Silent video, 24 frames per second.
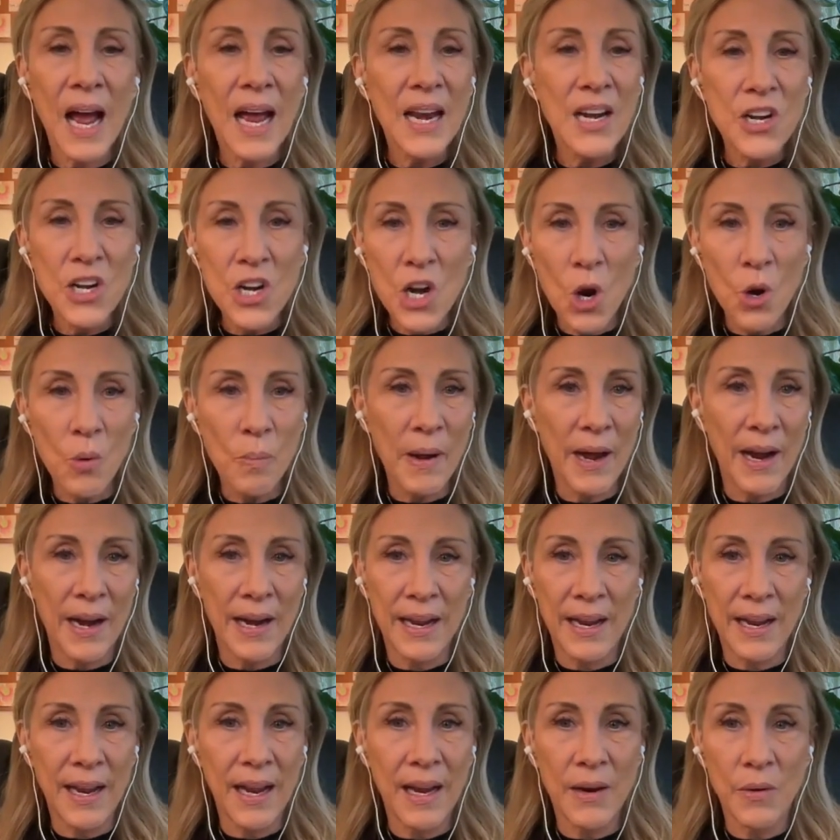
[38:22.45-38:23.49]

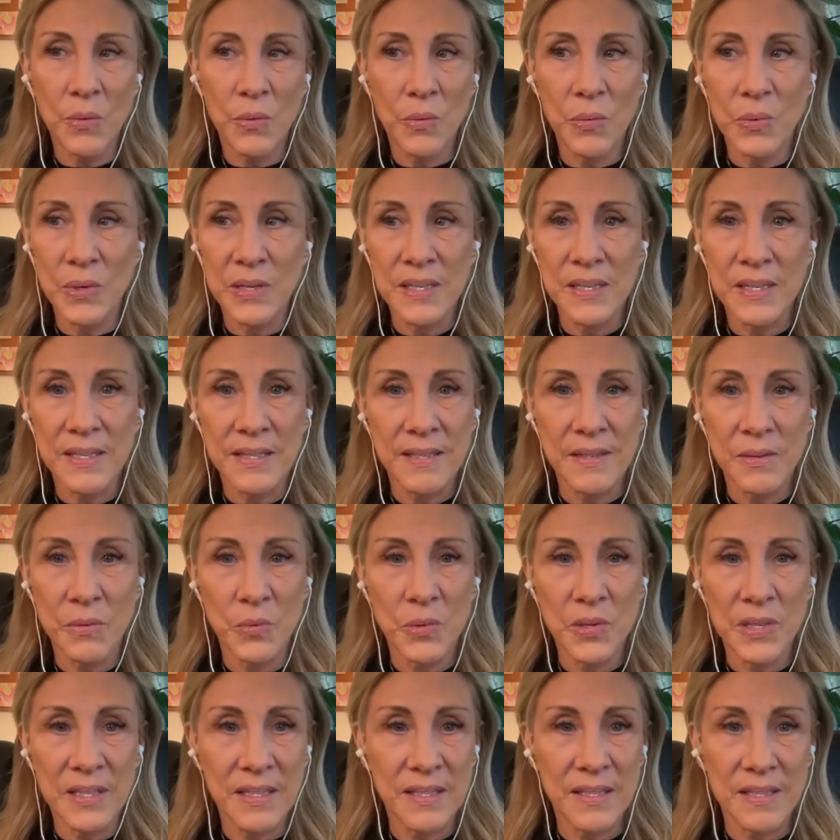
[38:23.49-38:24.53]
Nobody
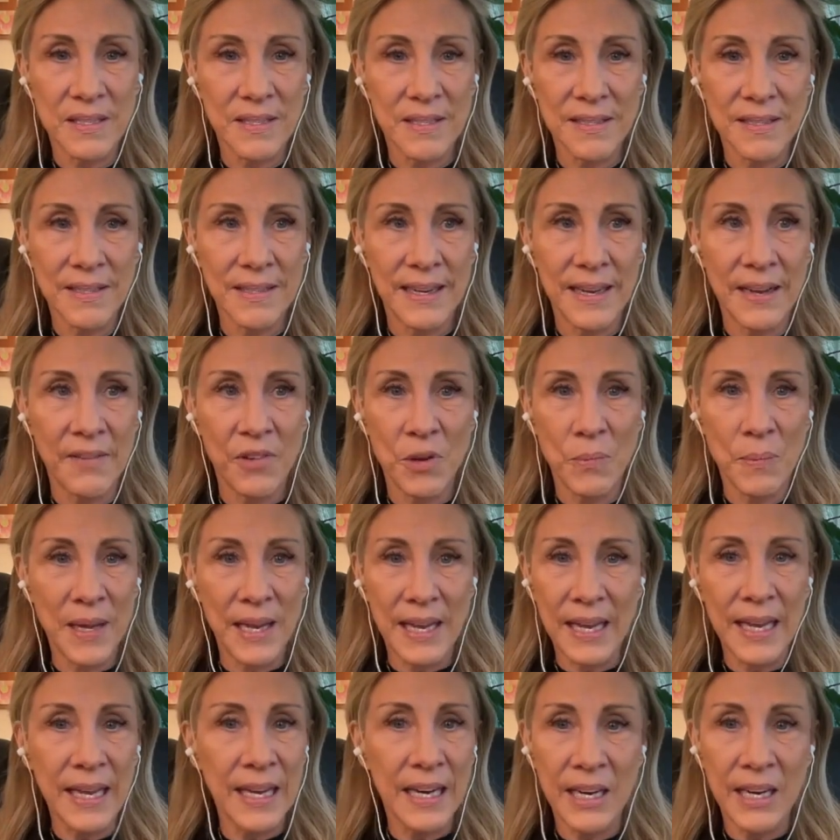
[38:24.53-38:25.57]
was giving me
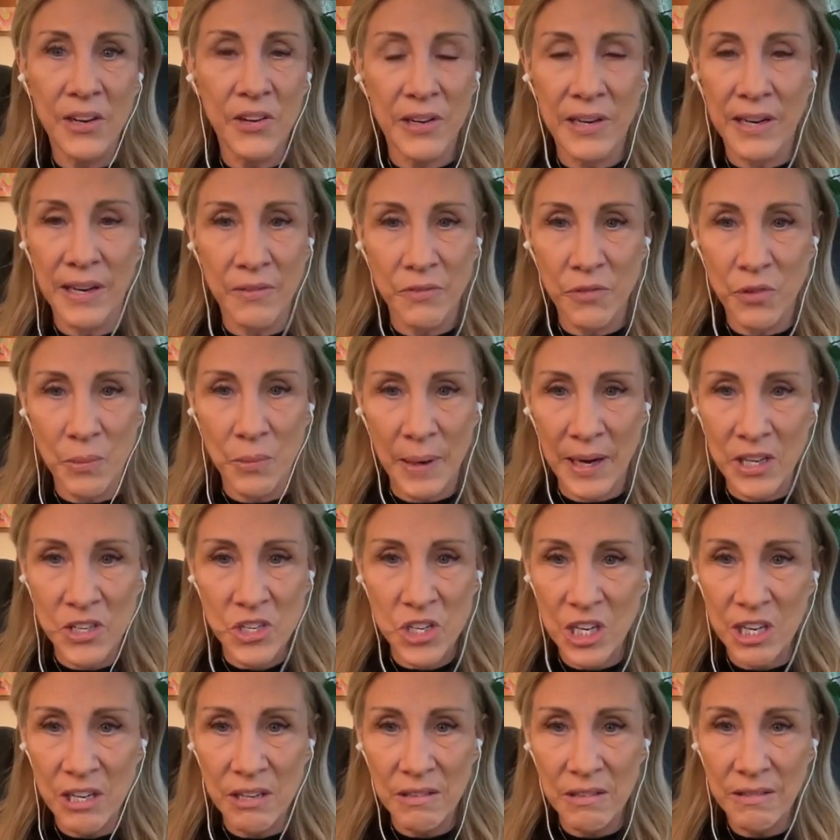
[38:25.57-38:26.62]
any good
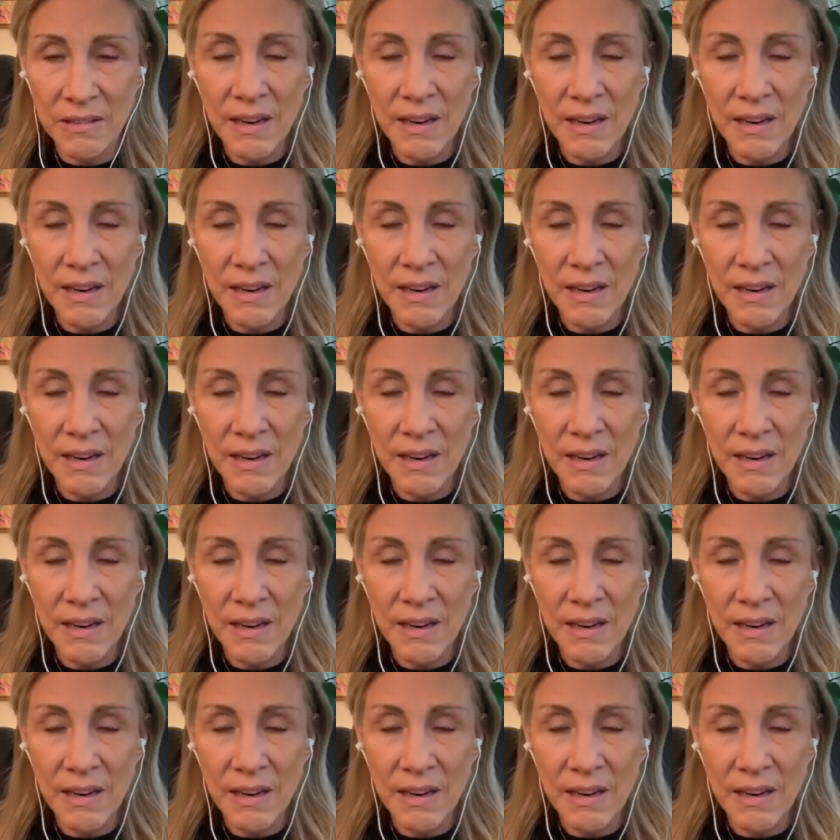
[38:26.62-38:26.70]
information.